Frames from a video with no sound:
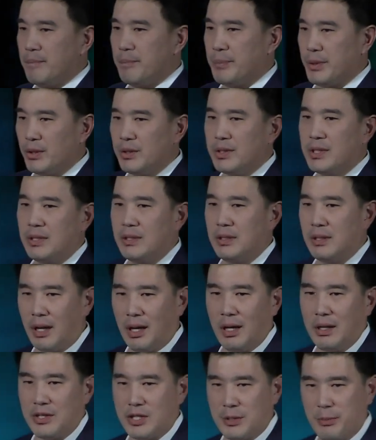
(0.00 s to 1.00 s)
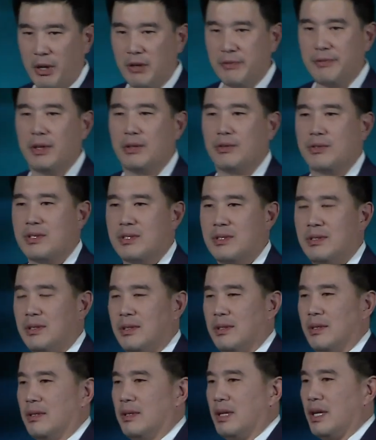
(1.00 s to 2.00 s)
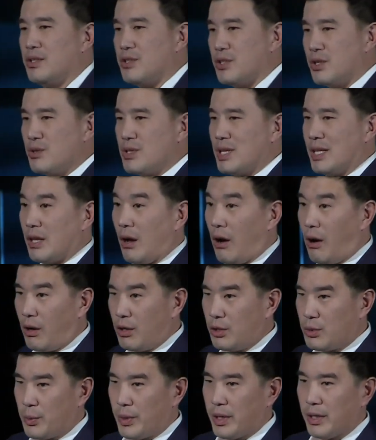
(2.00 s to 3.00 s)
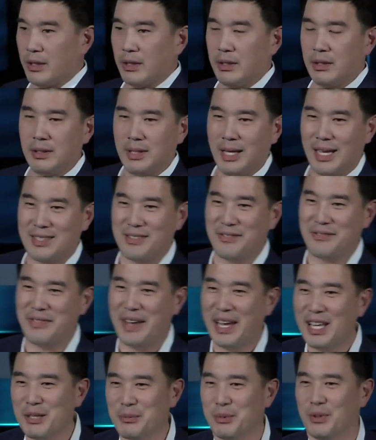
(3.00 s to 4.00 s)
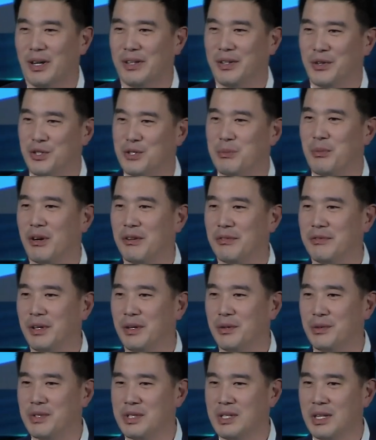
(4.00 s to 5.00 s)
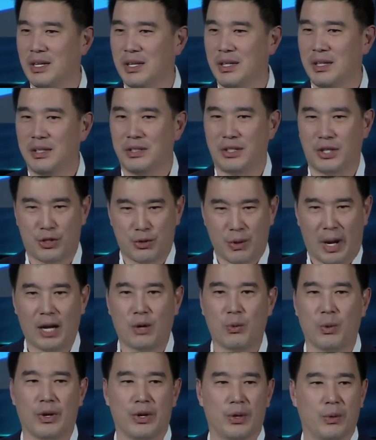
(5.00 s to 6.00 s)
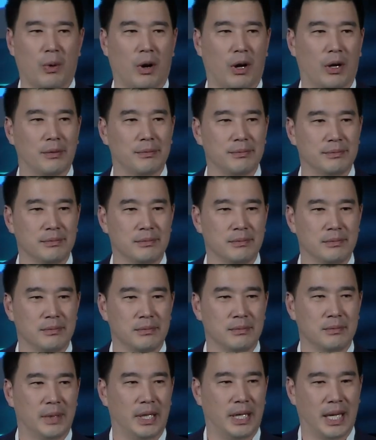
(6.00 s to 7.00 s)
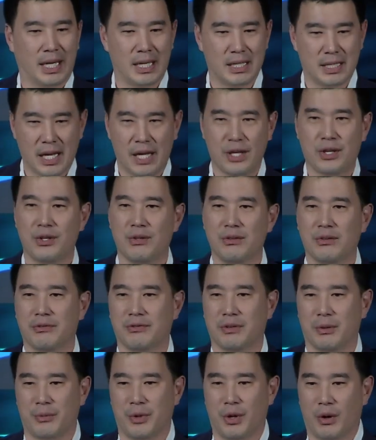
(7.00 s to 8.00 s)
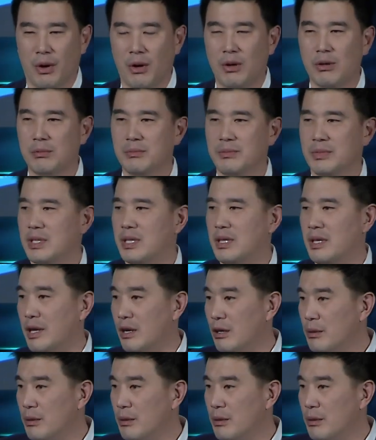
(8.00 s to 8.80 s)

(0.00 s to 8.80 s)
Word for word: built on smartphones. It's using the hardware that's available on those smartphones to track where you are. And it can take you from your home to the